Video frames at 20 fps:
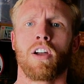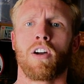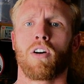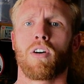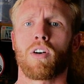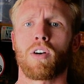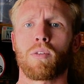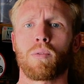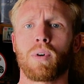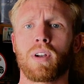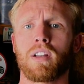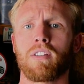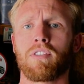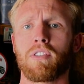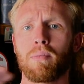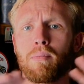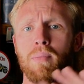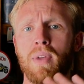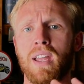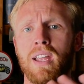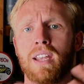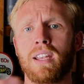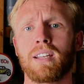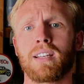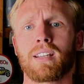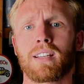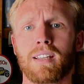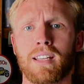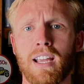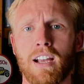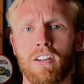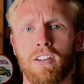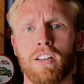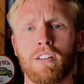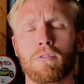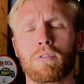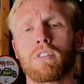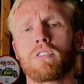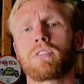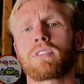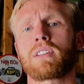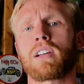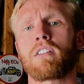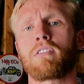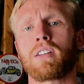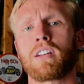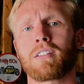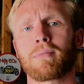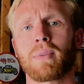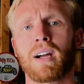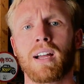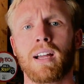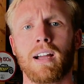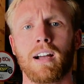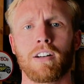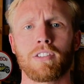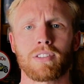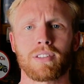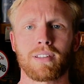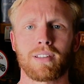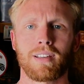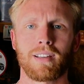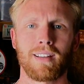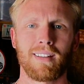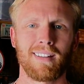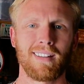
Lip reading: or one of the main county roads out near my house,